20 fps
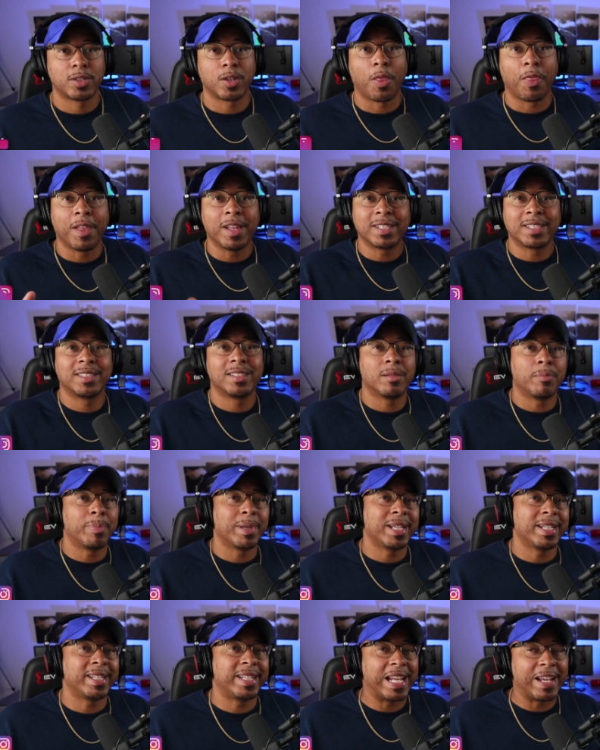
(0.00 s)
So, this is a
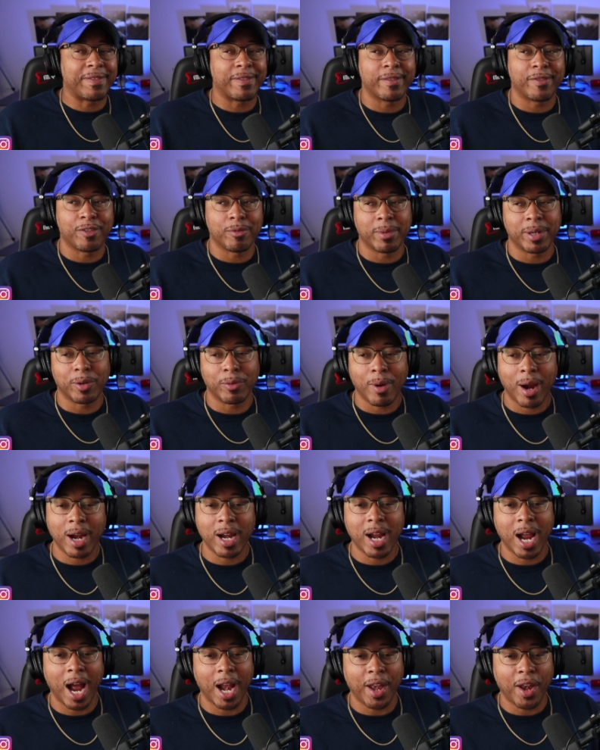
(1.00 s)
bit different for me,
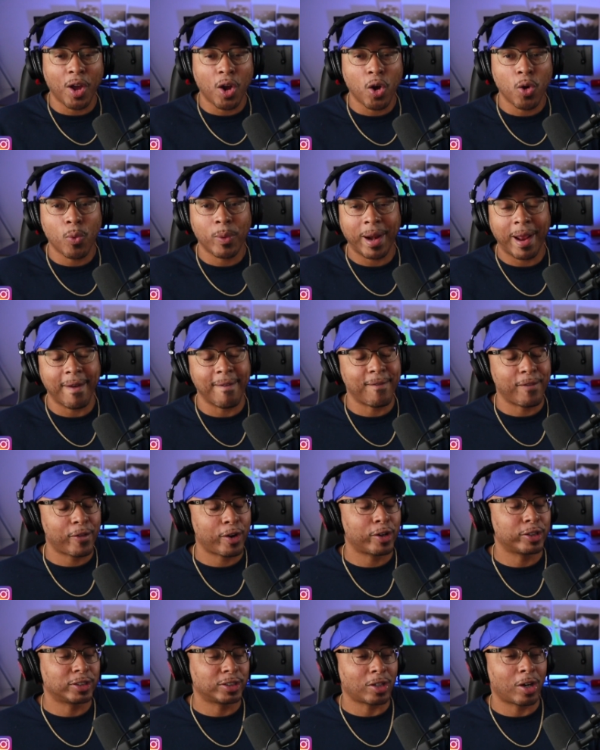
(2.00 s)
right? I know when I
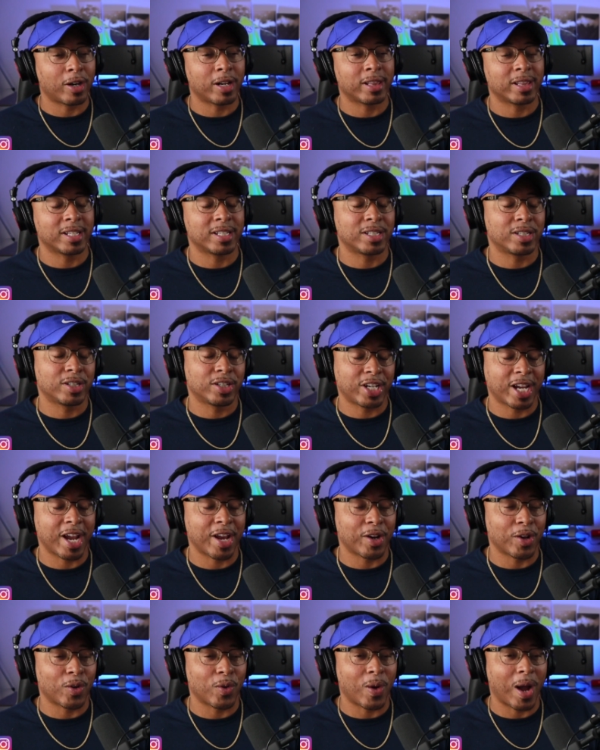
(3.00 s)
first started this
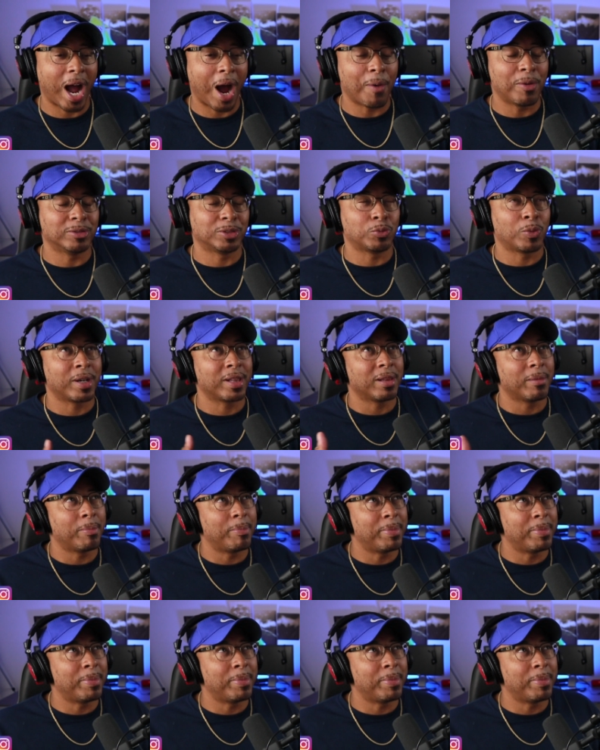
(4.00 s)
channel, I was one of the